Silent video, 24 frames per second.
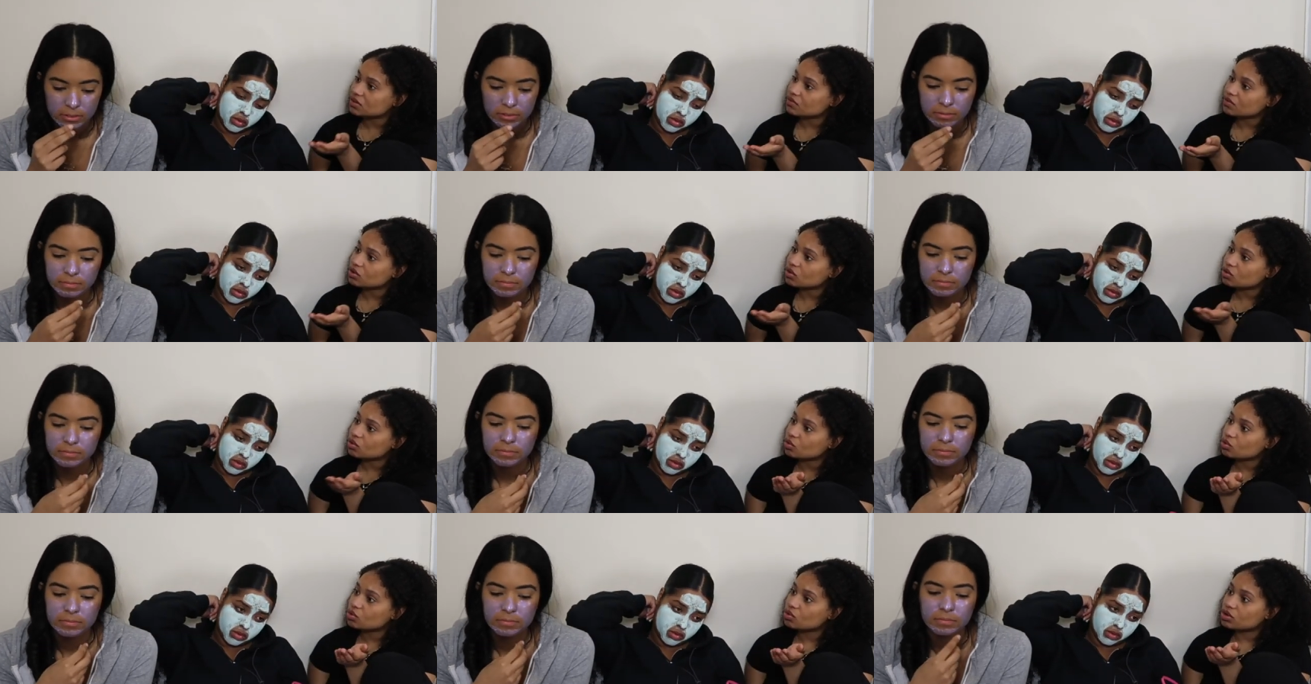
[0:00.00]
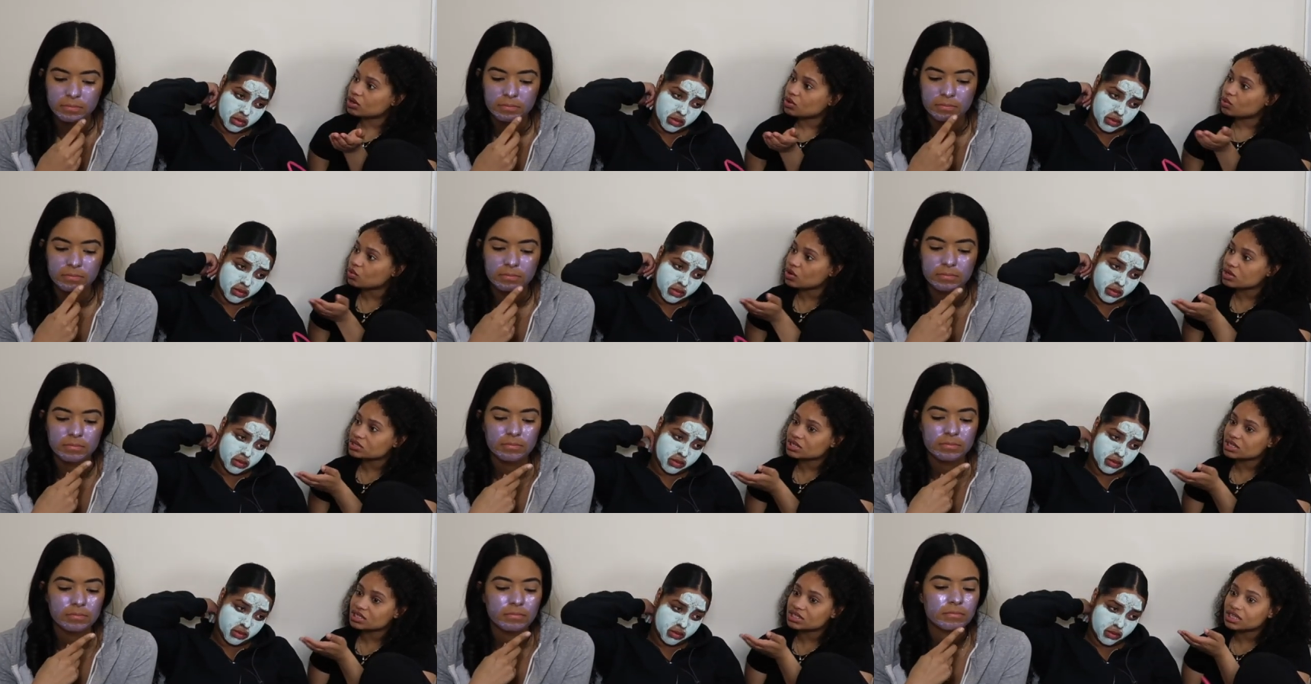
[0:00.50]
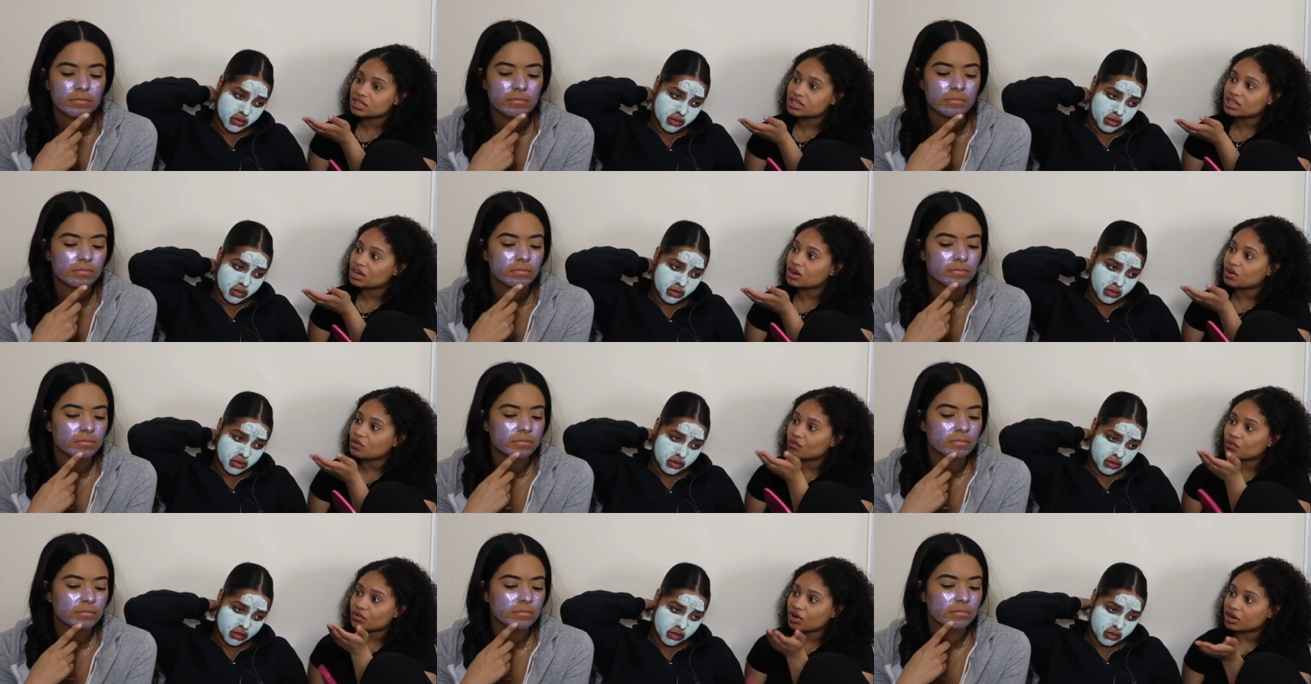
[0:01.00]
Speaker 1: even know who he was because he
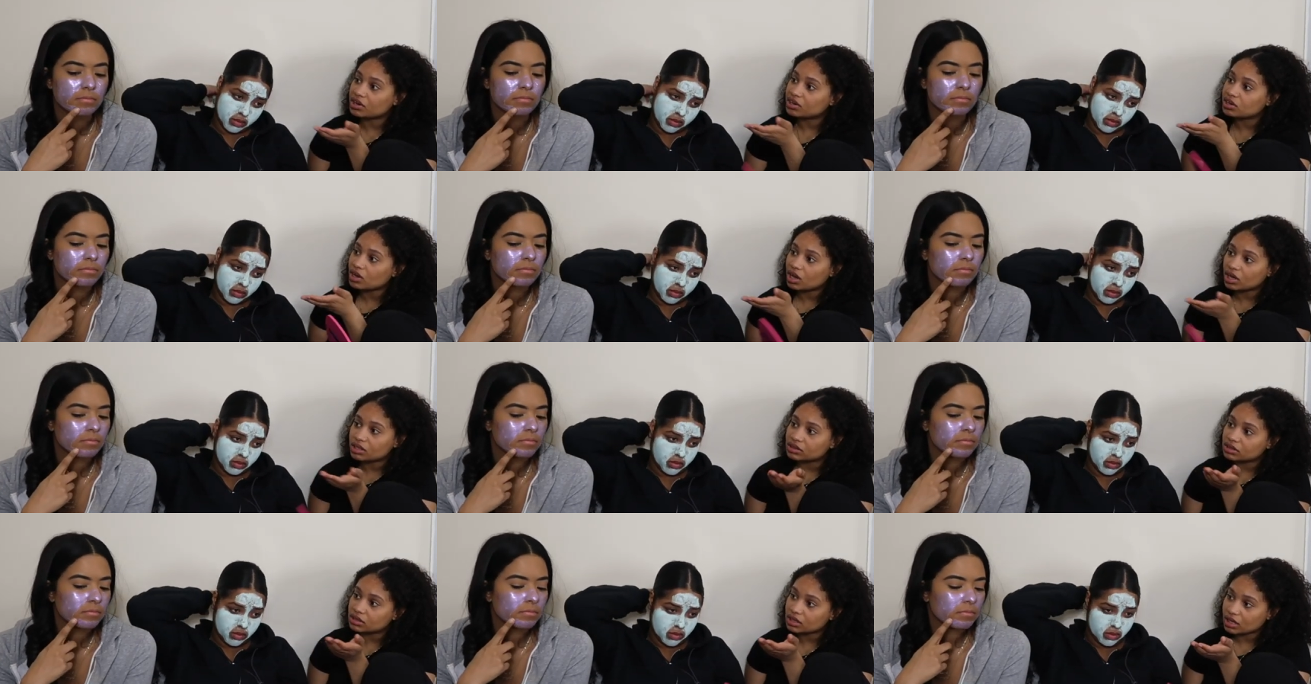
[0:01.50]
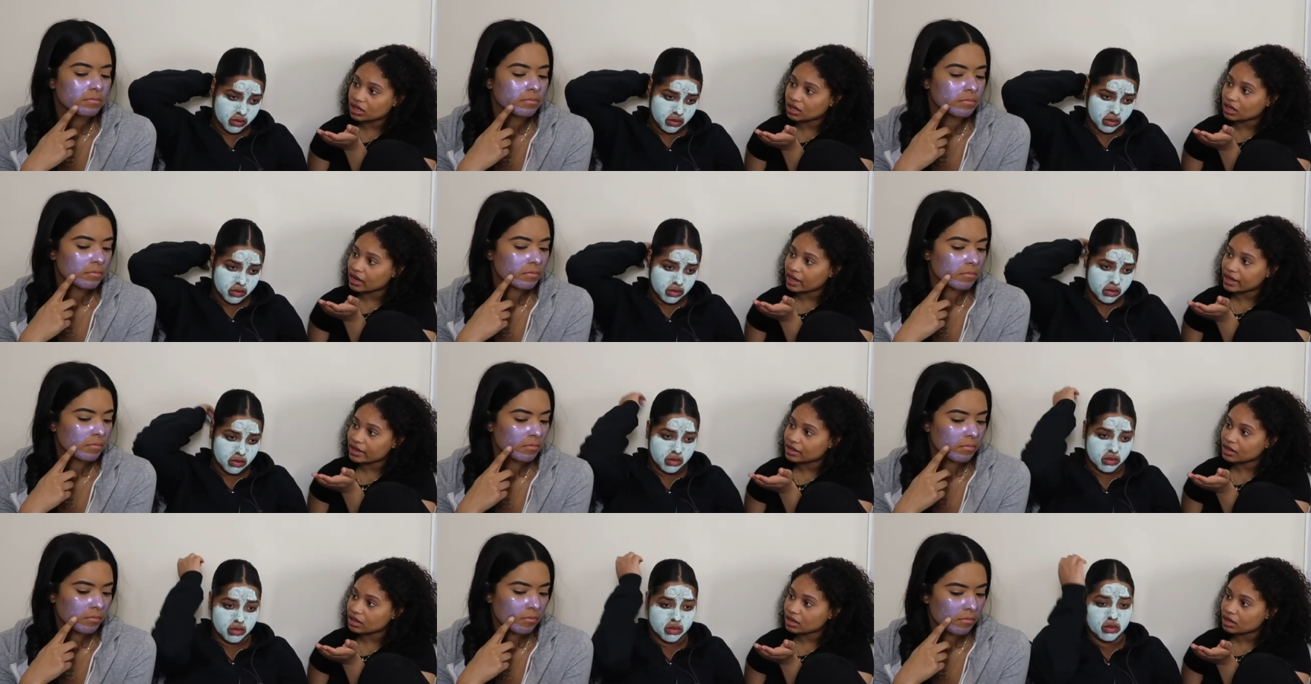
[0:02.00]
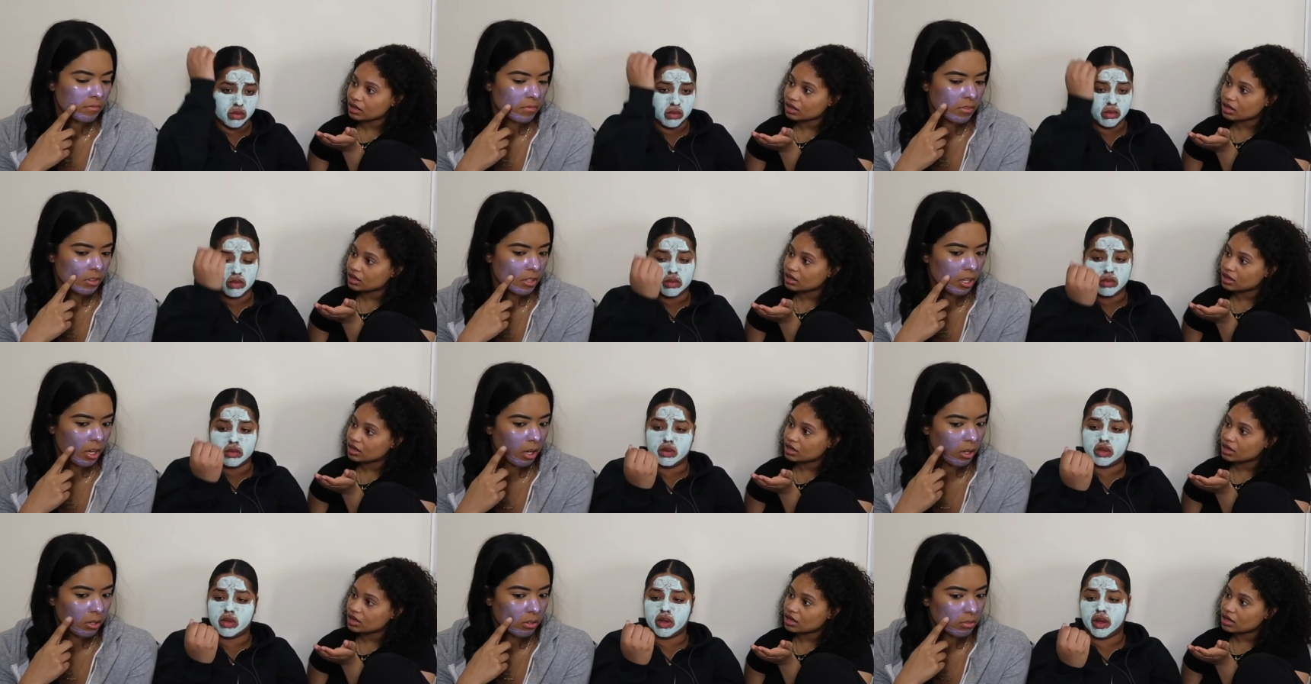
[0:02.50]
didn't run nothing. Like
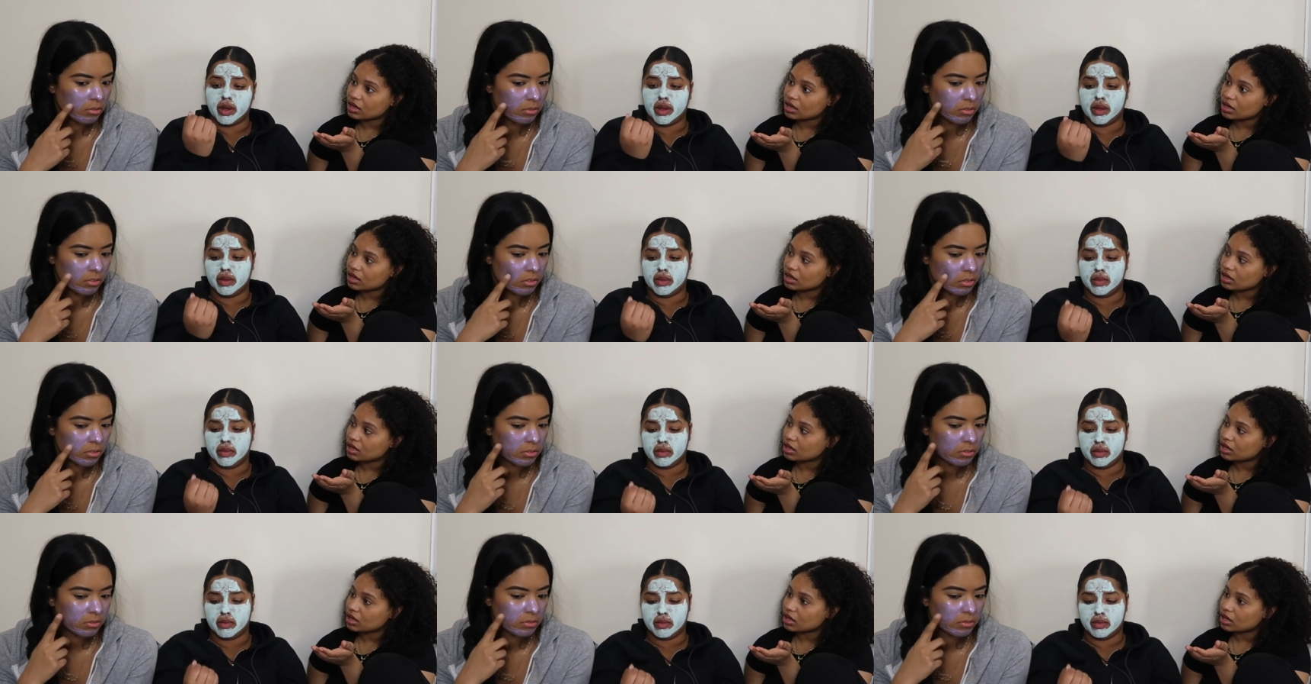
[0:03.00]
no, sorry.